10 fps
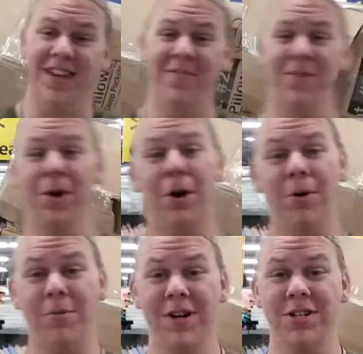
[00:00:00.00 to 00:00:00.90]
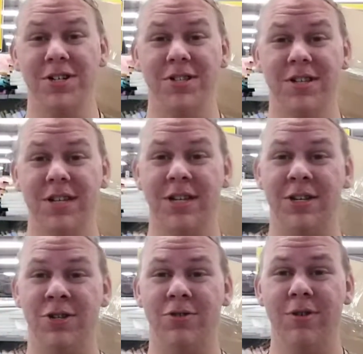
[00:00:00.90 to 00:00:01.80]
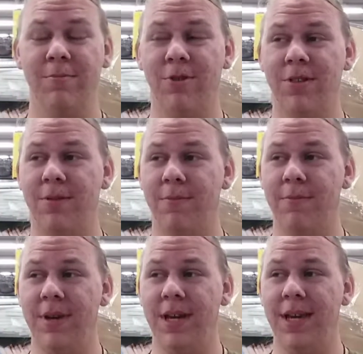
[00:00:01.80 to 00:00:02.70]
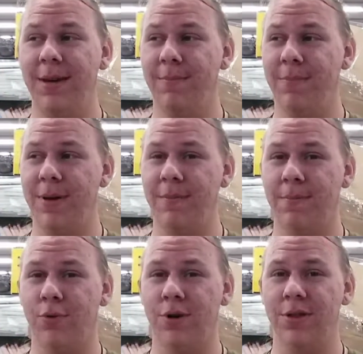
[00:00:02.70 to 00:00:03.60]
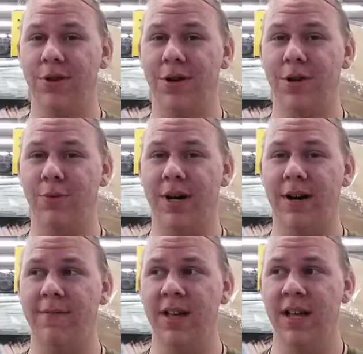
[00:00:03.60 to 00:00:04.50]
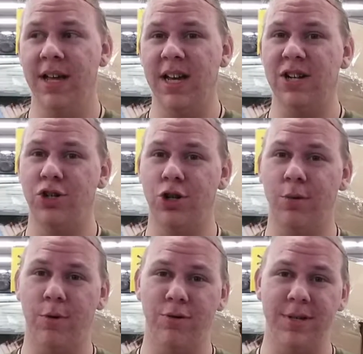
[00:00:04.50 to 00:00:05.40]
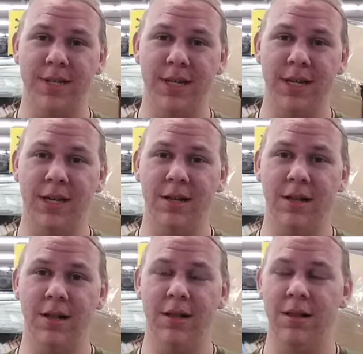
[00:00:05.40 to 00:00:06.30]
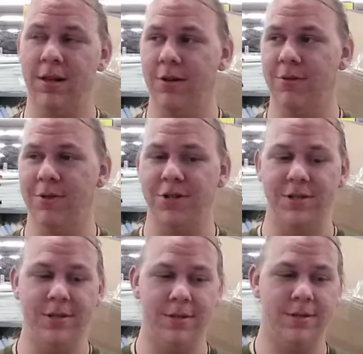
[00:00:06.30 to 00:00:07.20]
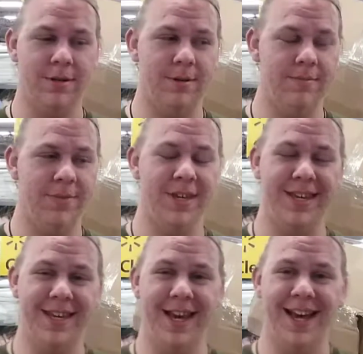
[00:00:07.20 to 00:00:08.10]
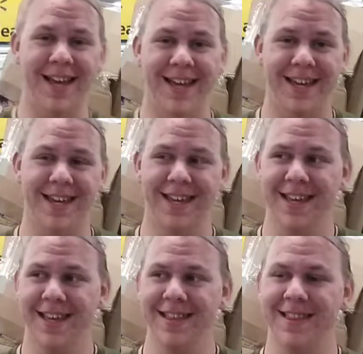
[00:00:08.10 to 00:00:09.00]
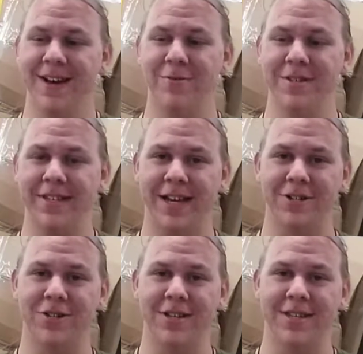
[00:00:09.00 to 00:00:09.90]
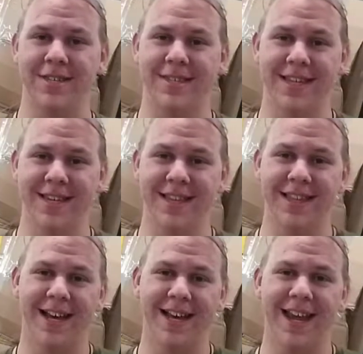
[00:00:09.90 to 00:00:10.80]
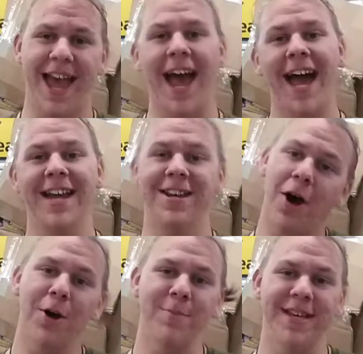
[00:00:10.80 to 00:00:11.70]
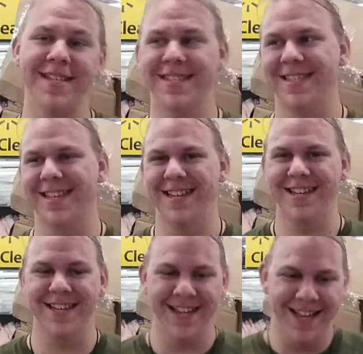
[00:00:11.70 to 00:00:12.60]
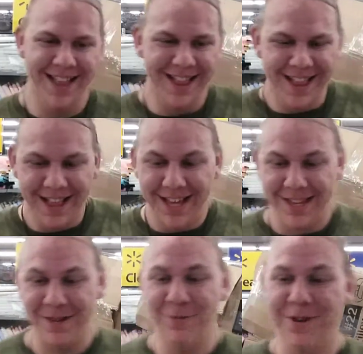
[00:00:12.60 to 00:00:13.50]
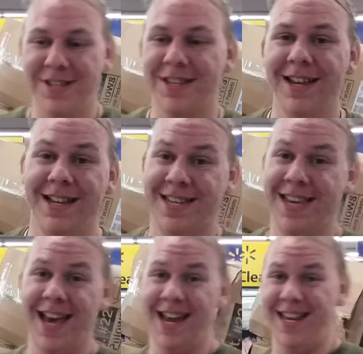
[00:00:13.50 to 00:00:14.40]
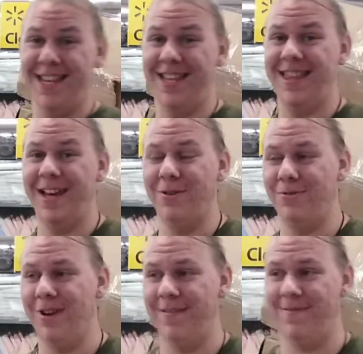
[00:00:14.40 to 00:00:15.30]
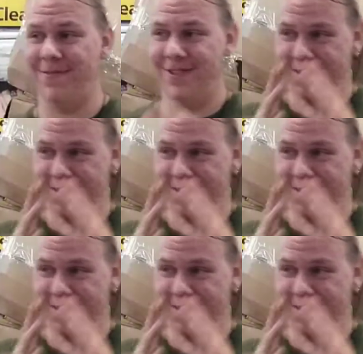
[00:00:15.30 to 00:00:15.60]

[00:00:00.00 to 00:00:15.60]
if you all watch the stream with me, BibBoy3012, and Shomo Ezekiel, which is uh, the guy that was actually singing that at Arby's thing you would get that reference.